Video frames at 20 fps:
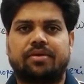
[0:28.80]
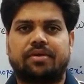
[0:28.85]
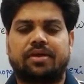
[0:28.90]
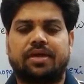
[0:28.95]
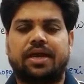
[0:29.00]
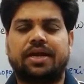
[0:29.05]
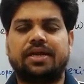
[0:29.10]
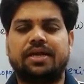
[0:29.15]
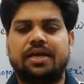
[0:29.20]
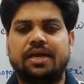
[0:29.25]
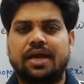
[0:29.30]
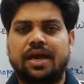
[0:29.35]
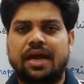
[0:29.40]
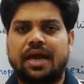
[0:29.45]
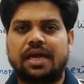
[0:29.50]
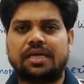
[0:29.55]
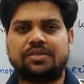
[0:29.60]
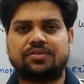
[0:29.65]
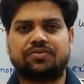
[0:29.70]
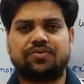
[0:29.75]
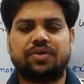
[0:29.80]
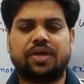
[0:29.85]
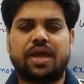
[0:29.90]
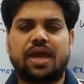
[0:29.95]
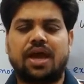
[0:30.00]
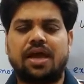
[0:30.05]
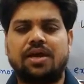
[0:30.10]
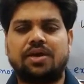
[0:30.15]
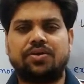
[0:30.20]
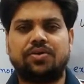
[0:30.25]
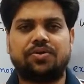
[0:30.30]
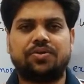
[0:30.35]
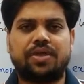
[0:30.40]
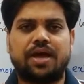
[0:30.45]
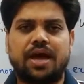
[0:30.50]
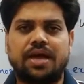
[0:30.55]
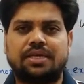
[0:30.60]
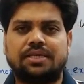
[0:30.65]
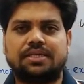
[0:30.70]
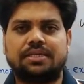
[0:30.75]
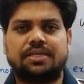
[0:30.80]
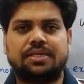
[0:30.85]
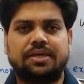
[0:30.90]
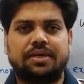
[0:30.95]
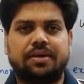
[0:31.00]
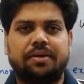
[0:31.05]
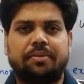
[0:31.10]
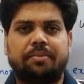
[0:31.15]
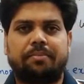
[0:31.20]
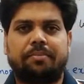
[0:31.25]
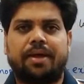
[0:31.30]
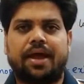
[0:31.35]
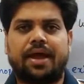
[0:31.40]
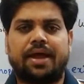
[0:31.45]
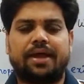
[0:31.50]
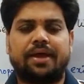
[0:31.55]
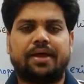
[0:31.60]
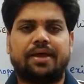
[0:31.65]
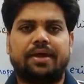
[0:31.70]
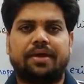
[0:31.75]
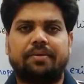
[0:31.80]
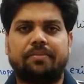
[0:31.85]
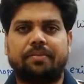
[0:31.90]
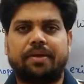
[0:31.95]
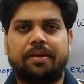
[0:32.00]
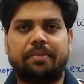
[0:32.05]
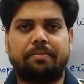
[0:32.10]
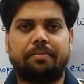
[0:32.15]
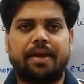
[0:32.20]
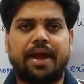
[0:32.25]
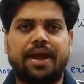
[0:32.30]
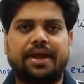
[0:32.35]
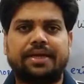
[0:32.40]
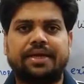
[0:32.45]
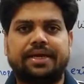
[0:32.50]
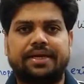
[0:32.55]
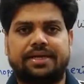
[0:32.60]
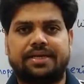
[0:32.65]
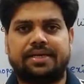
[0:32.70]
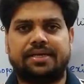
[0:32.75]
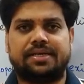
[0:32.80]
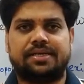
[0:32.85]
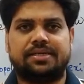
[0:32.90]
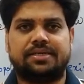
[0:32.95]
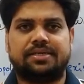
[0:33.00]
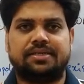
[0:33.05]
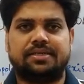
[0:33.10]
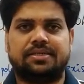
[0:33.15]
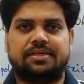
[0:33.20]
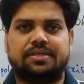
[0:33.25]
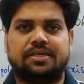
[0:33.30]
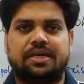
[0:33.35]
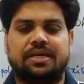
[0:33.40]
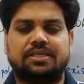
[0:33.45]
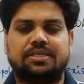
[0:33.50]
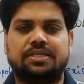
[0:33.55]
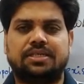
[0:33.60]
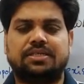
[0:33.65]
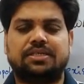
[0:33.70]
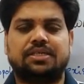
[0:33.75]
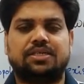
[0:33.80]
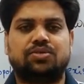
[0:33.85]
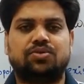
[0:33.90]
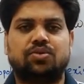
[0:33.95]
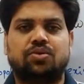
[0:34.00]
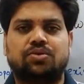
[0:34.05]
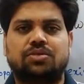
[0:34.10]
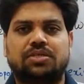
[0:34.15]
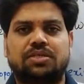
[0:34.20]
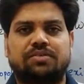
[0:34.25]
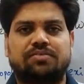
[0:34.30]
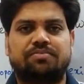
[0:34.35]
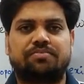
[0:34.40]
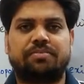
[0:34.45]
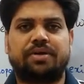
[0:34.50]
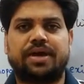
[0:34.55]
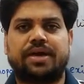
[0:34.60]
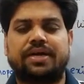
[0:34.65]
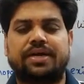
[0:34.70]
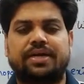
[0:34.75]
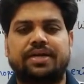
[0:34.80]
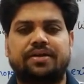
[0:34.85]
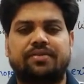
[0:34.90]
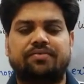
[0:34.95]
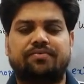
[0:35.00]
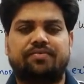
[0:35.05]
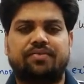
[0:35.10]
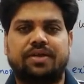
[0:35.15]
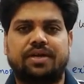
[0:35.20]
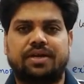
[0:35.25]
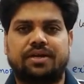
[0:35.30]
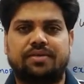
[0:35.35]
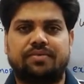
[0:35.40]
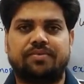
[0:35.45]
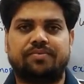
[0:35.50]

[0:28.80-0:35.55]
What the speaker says: right? As we all know that a magnet is a source of magnetic field,